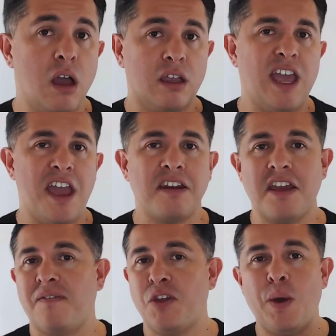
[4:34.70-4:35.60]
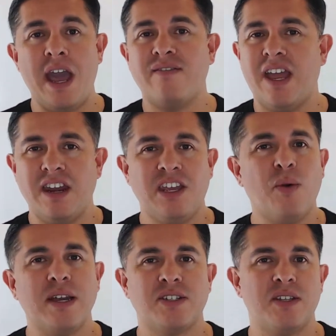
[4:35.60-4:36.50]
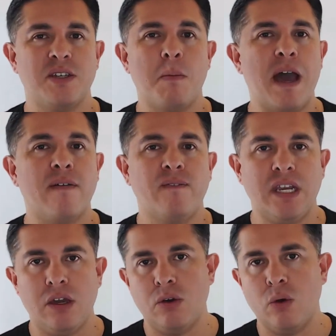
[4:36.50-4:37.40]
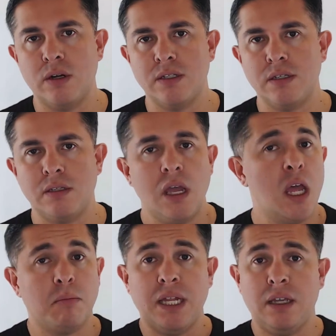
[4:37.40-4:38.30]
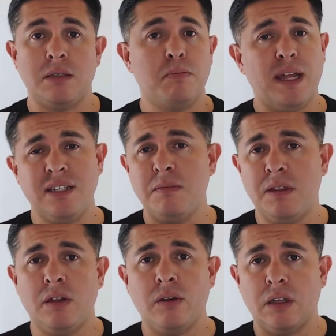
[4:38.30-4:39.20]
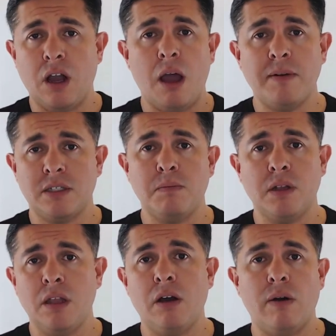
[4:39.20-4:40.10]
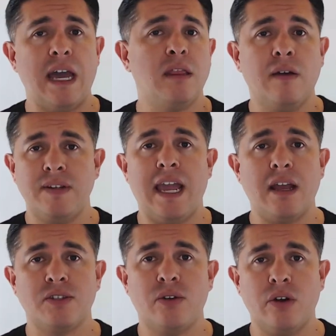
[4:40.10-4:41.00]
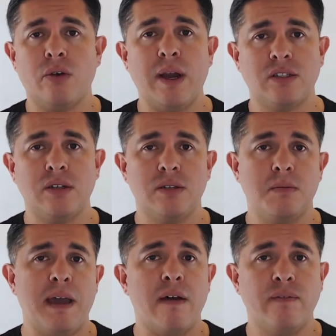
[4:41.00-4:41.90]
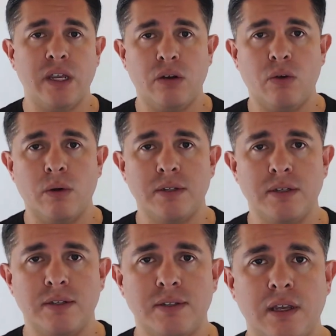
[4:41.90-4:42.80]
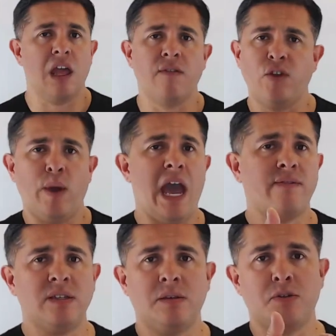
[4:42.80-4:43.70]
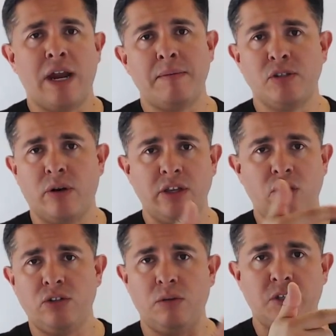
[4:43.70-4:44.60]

Again, if you have any questions about video courses, please place them in the comments below. I'd love to answer your questions about video courses. If you haven't subscribed to our YouTube